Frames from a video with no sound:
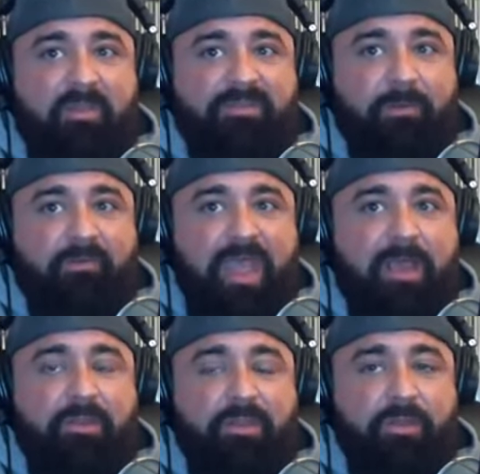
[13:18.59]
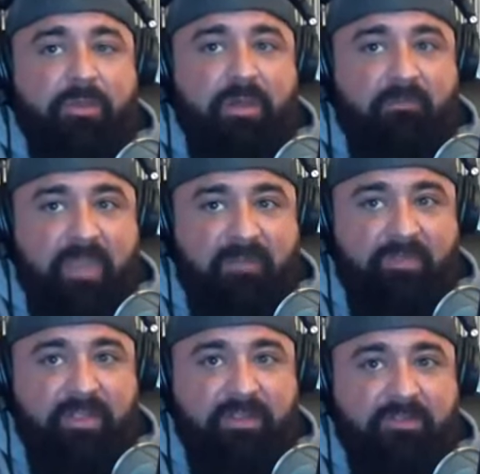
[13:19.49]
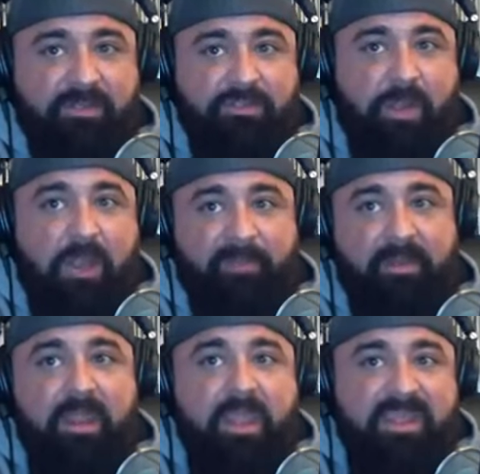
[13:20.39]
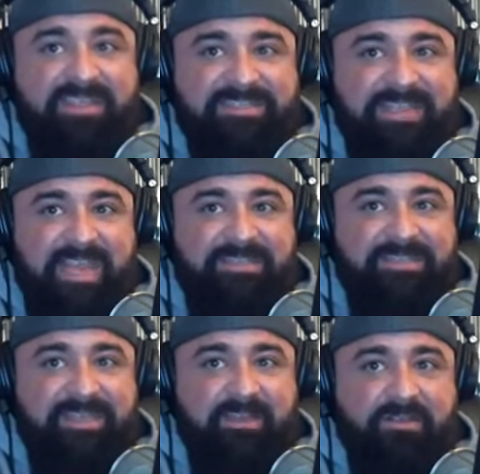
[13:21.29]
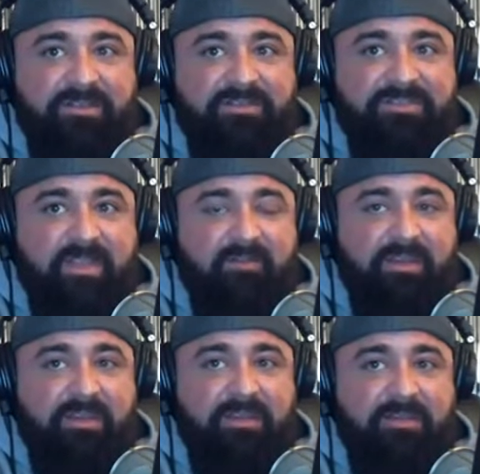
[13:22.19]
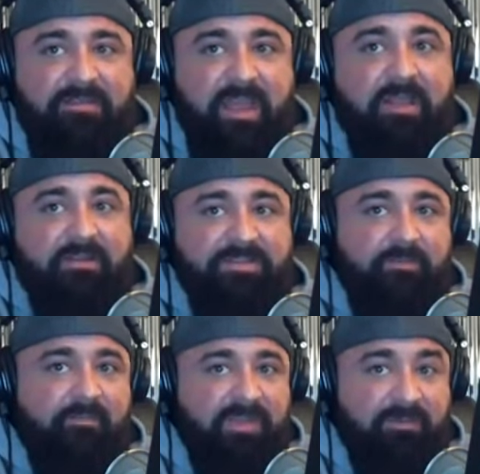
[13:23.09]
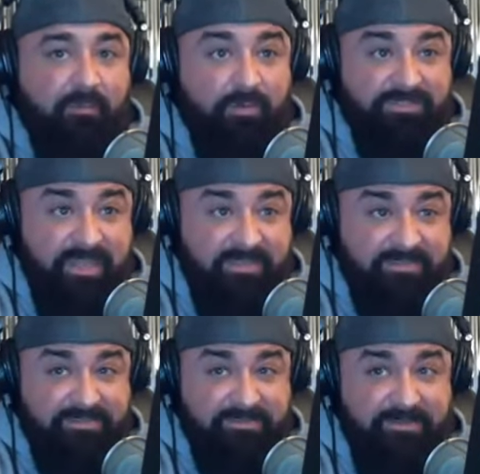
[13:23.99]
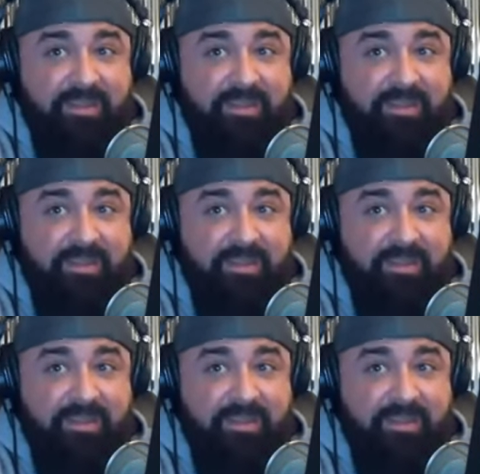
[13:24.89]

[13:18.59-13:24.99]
And the total value of everything that they're dropping is $1,970.54.